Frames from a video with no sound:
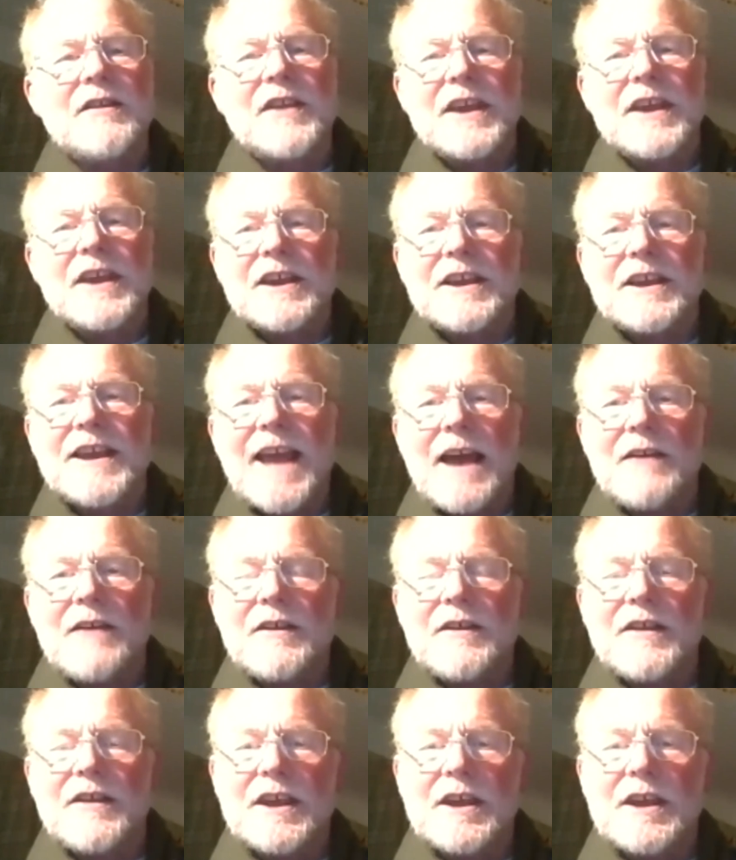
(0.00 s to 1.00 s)
The,
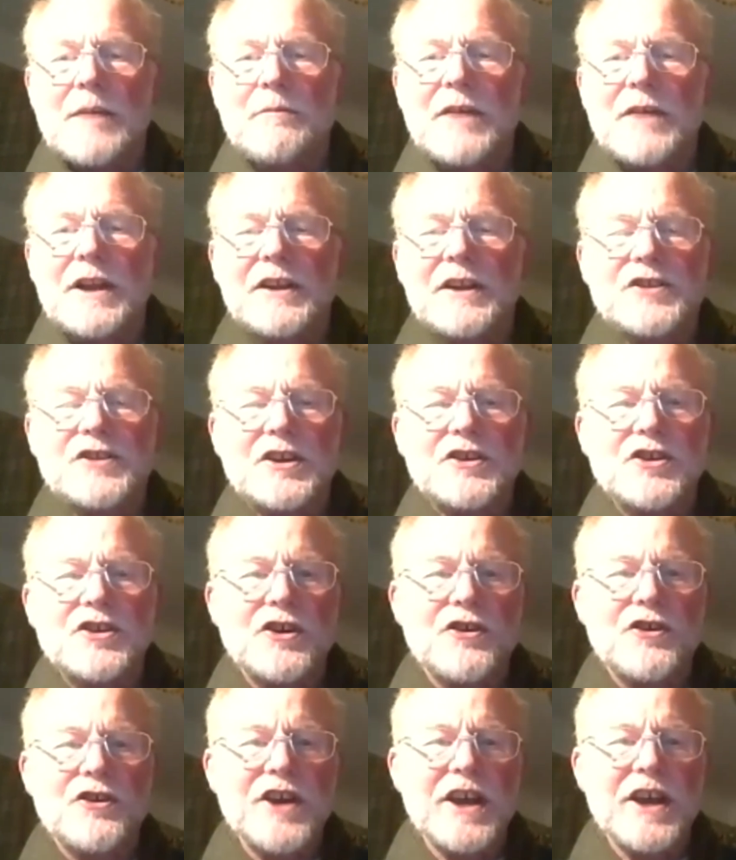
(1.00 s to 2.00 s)
the ability to
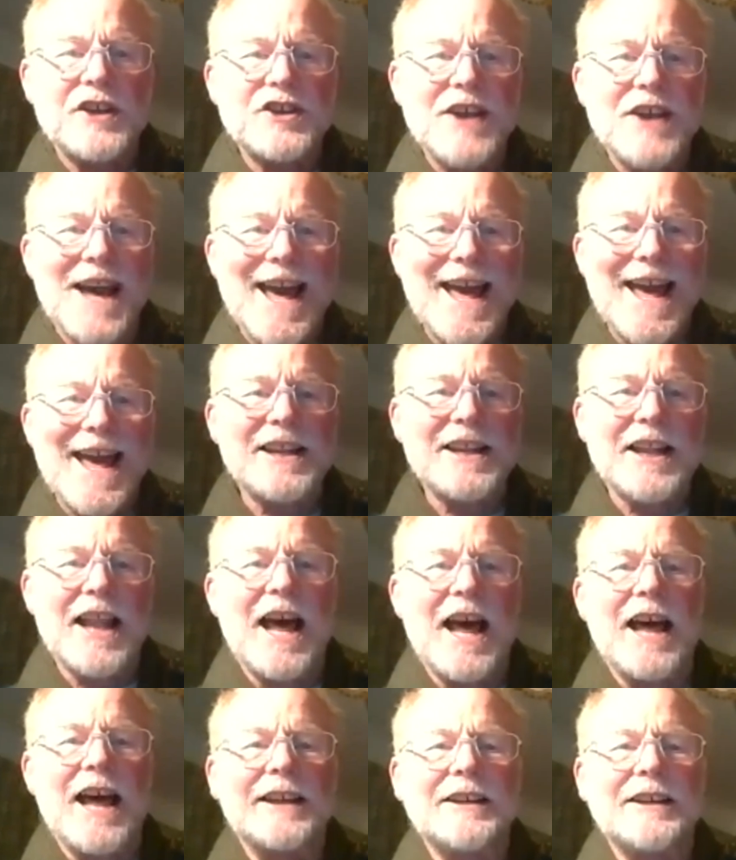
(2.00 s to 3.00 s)
create a
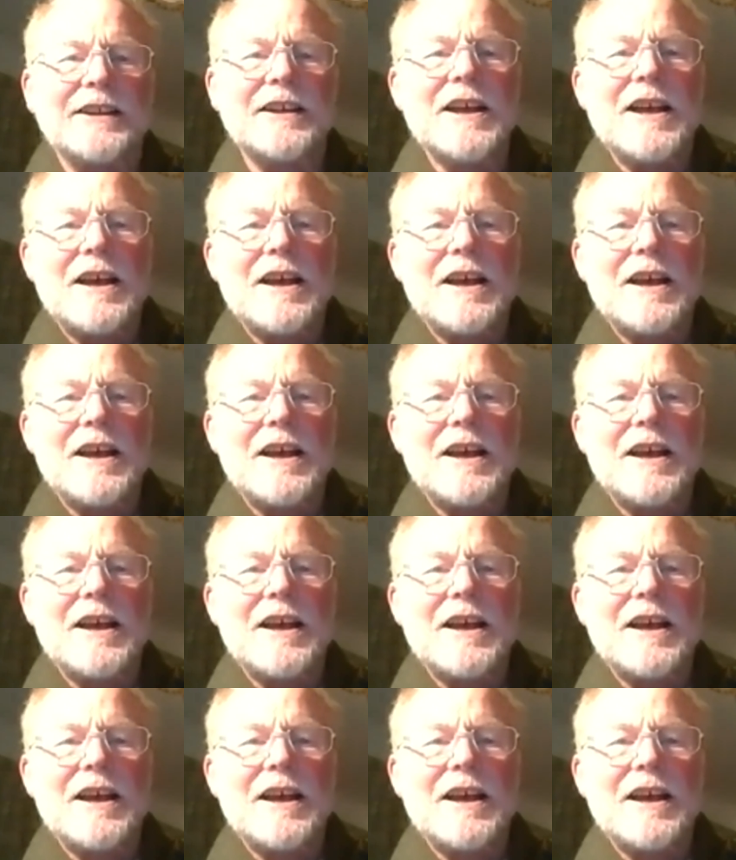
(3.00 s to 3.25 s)
headline